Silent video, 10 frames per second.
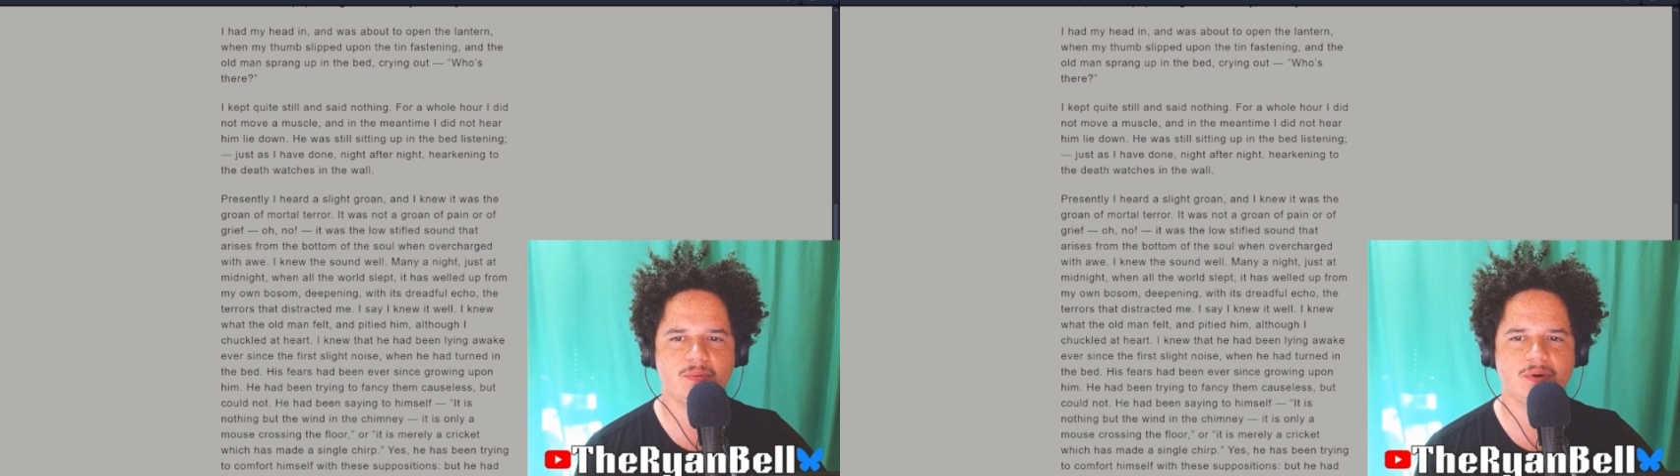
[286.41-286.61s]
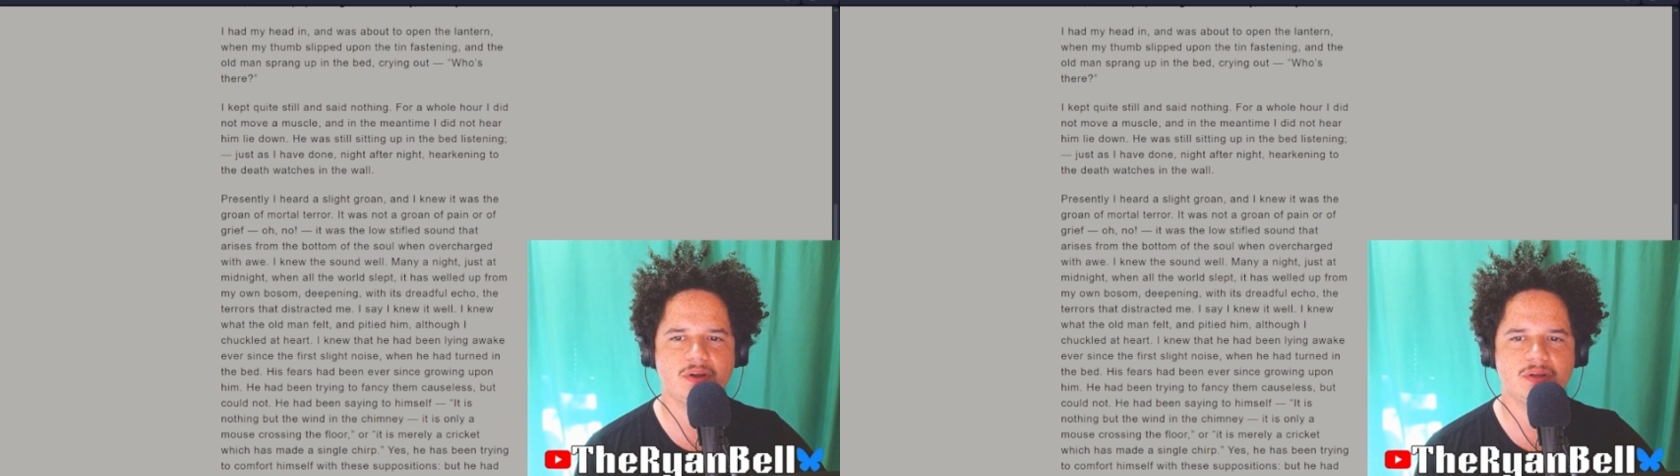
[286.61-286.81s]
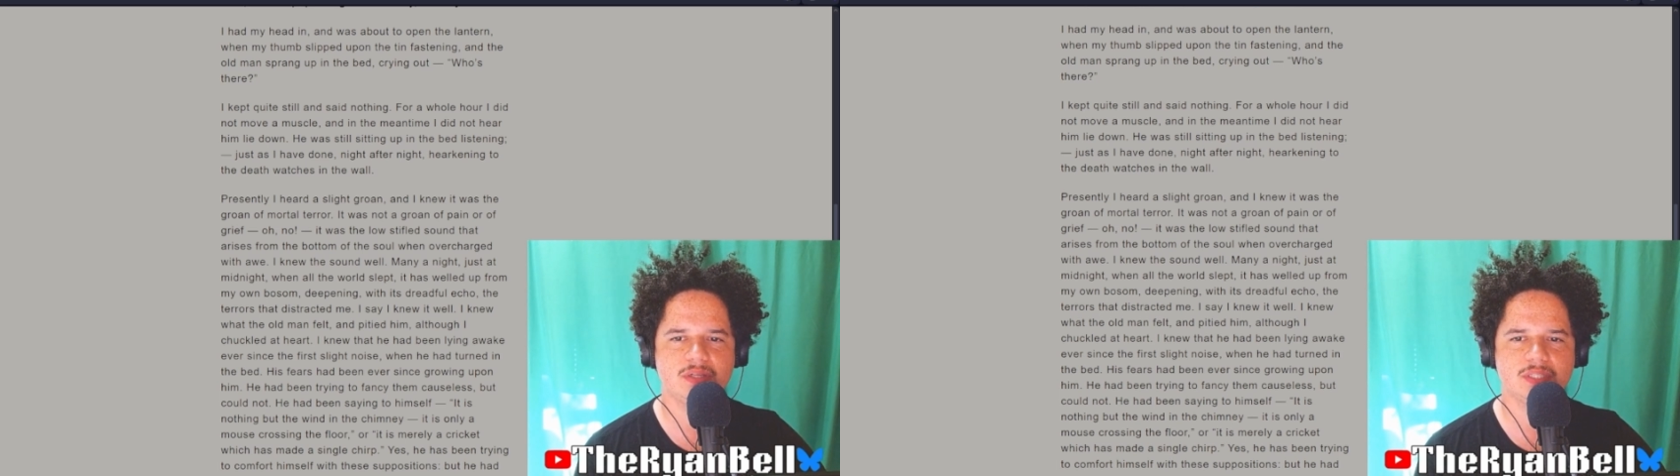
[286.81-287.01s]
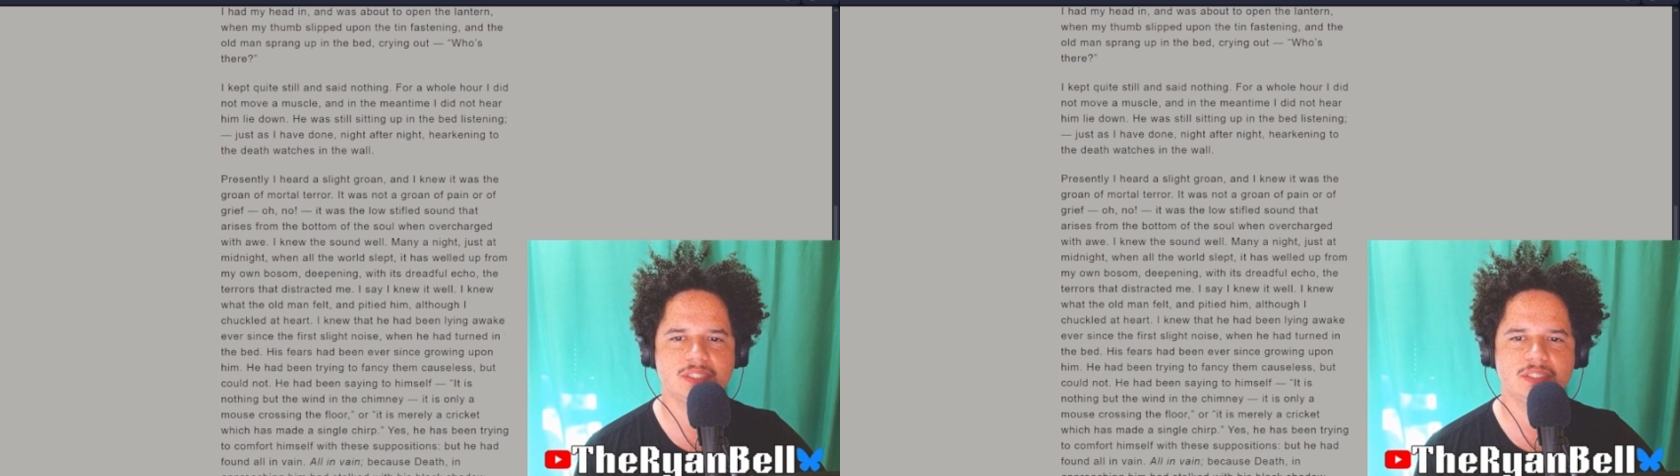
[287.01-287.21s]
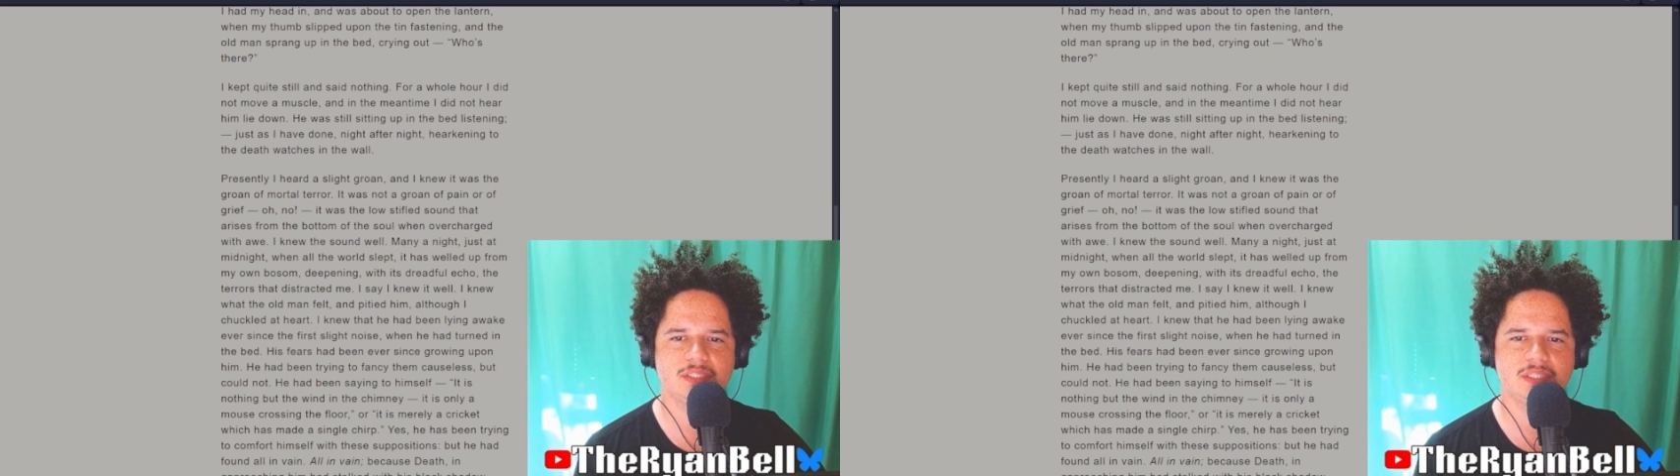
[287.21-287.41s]
wall.
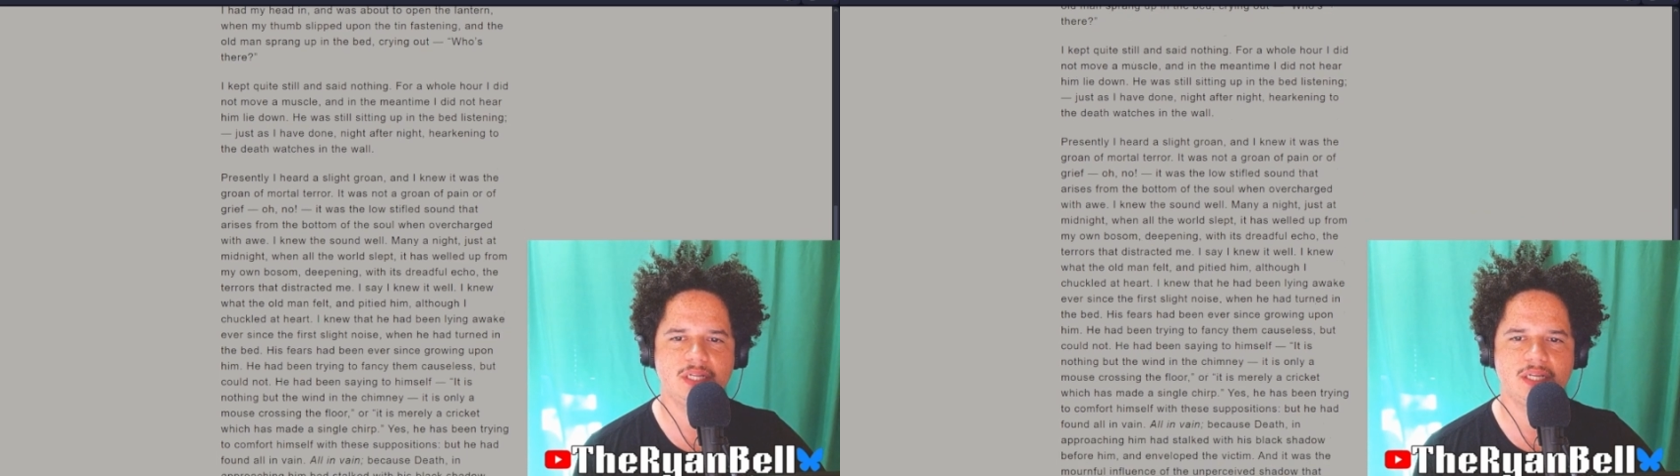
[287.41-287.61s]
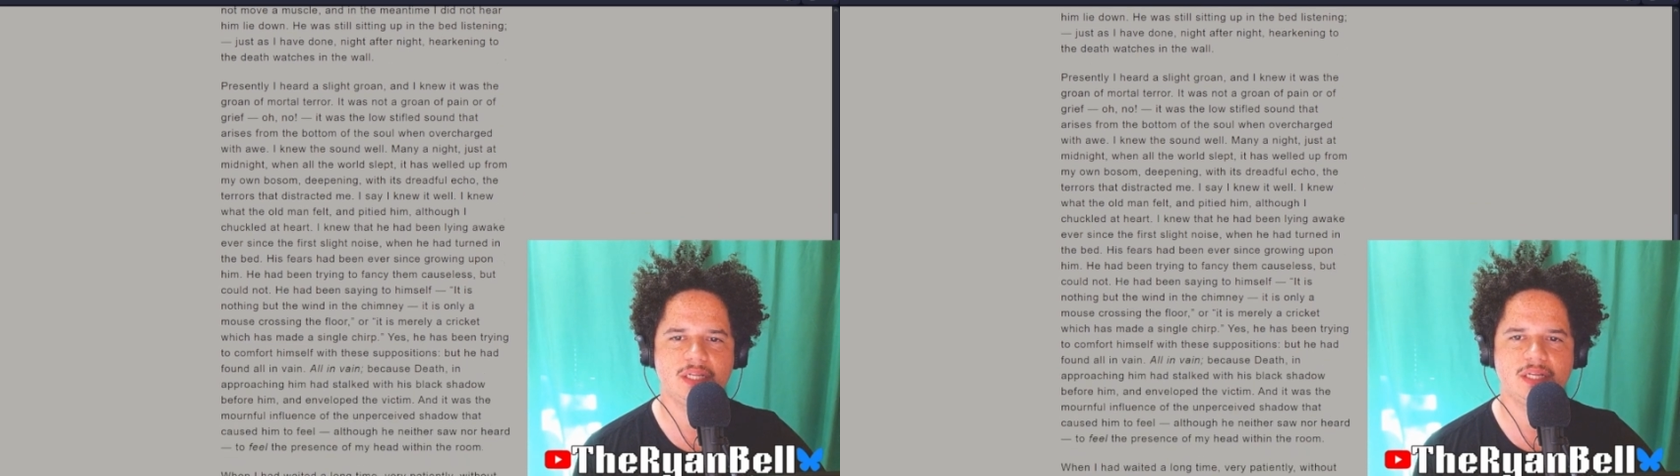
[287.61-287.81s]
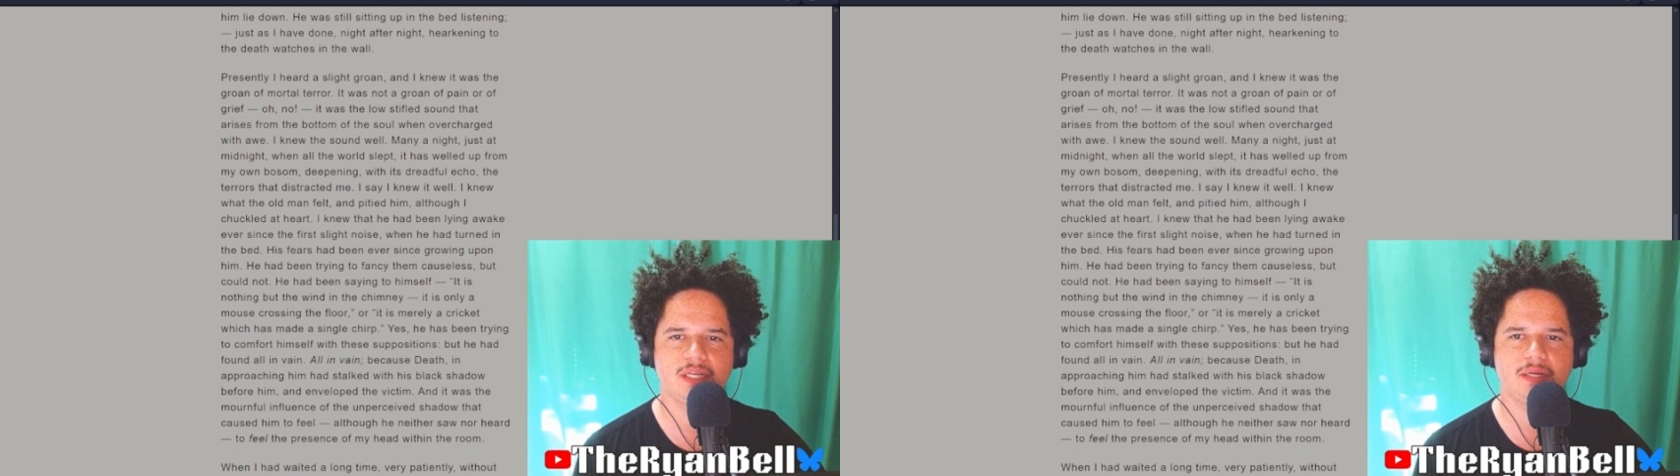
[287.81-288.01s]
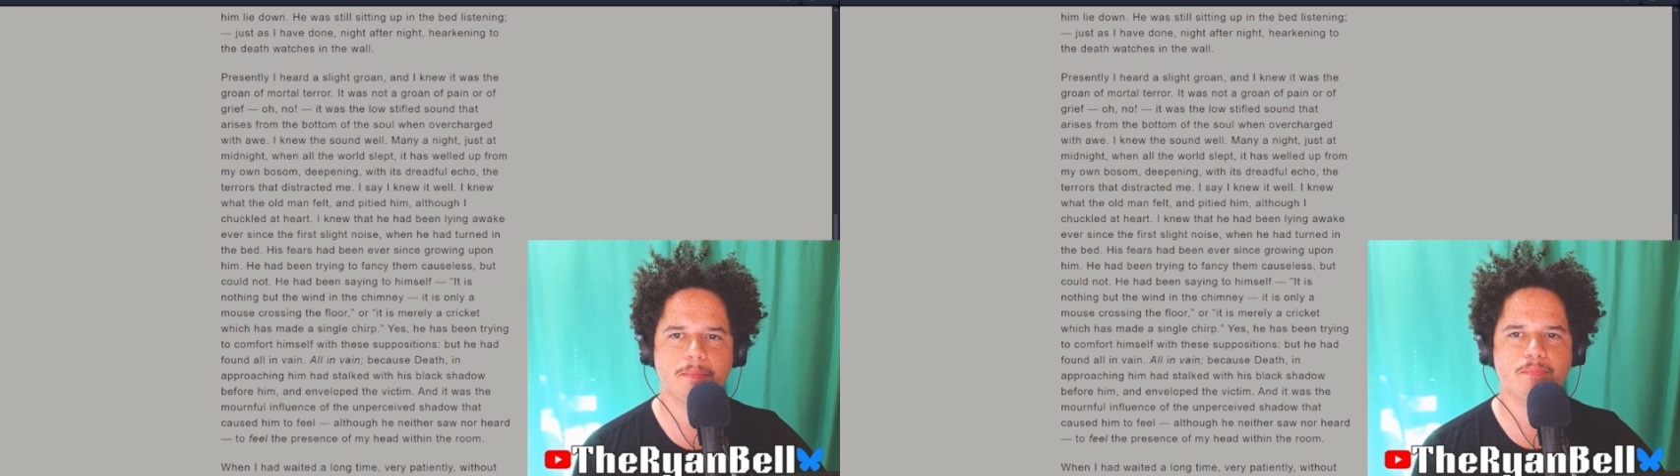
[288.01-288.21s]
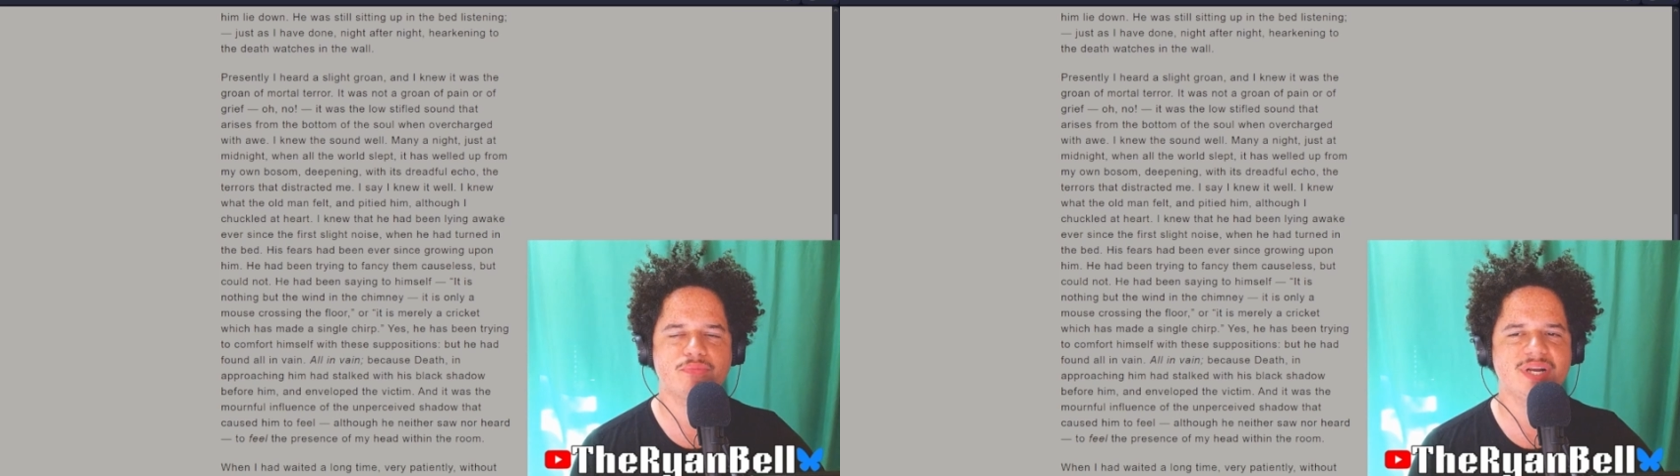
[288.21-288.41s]

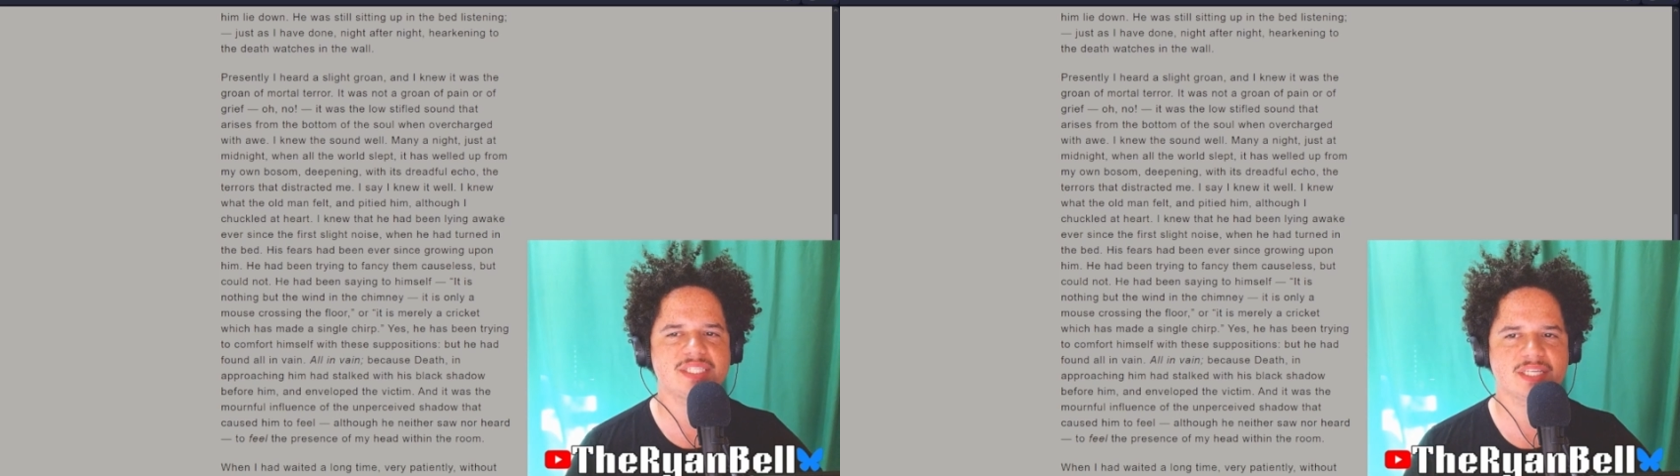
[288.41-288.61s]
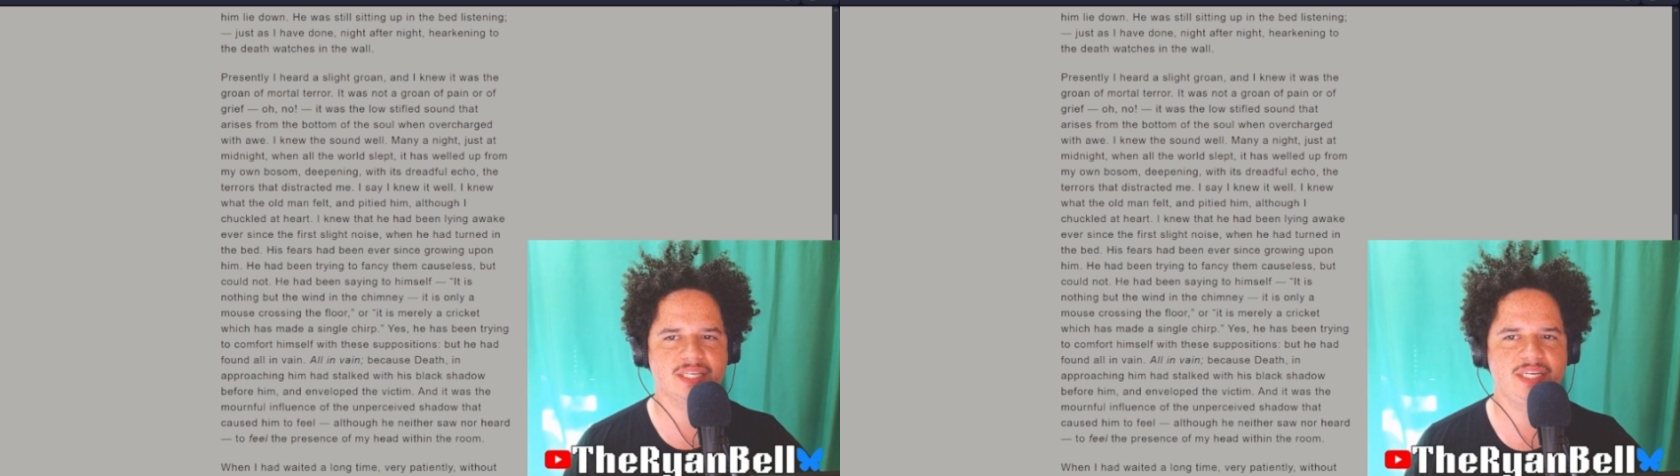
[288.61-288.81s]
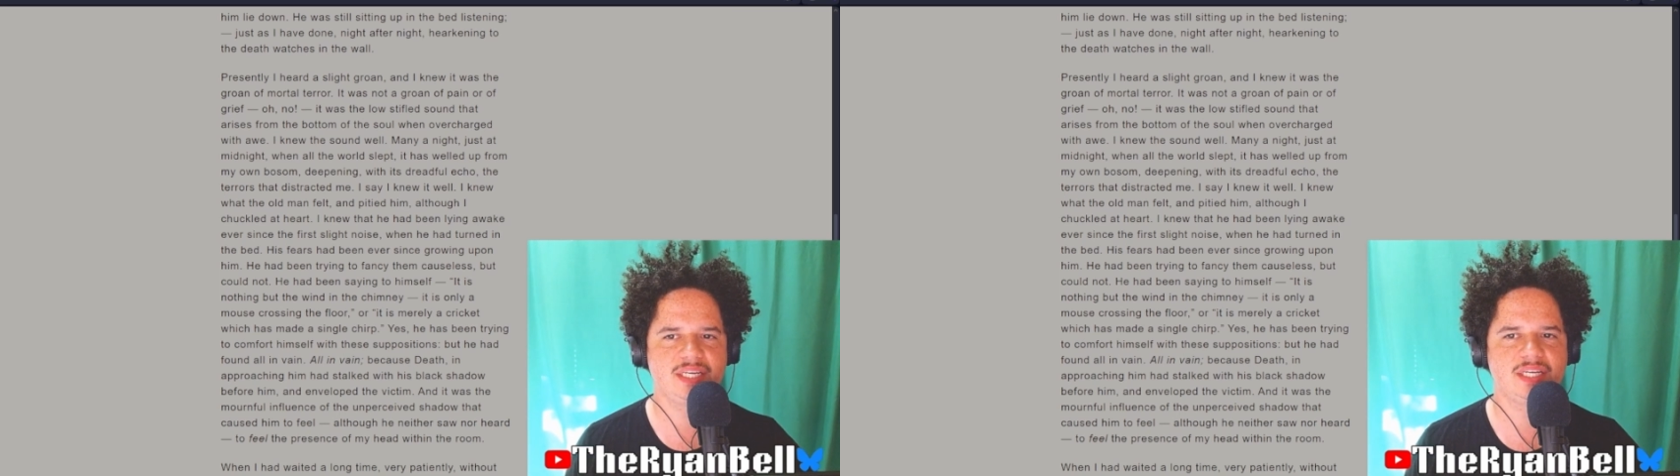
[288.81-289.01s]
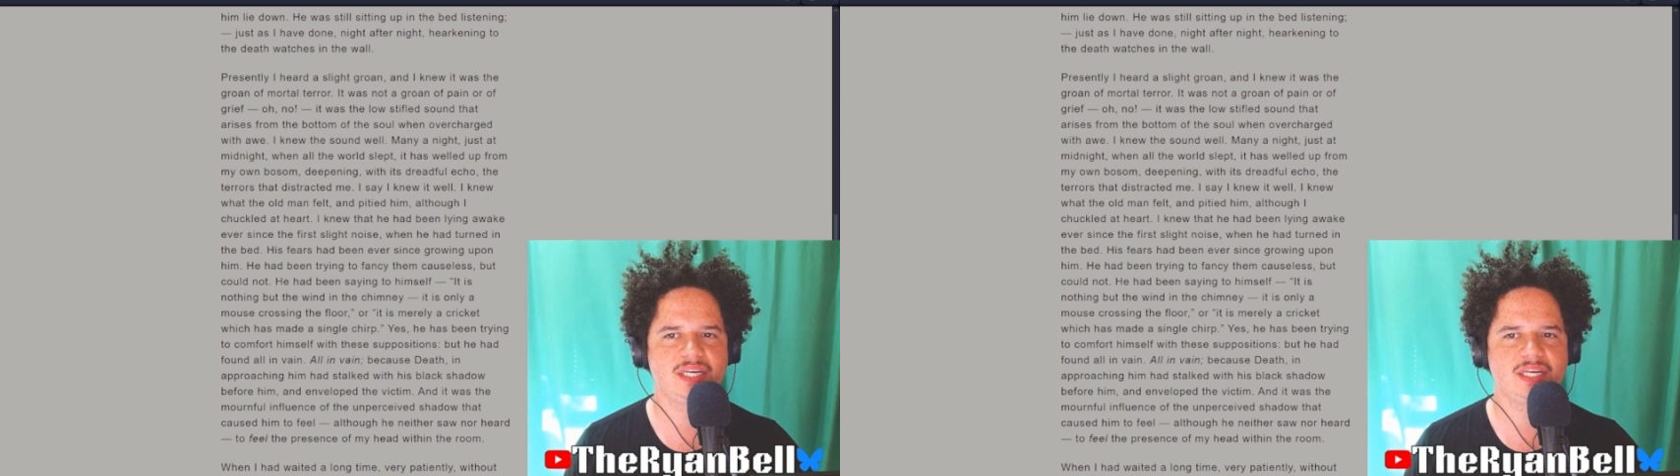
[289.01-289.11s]
Presently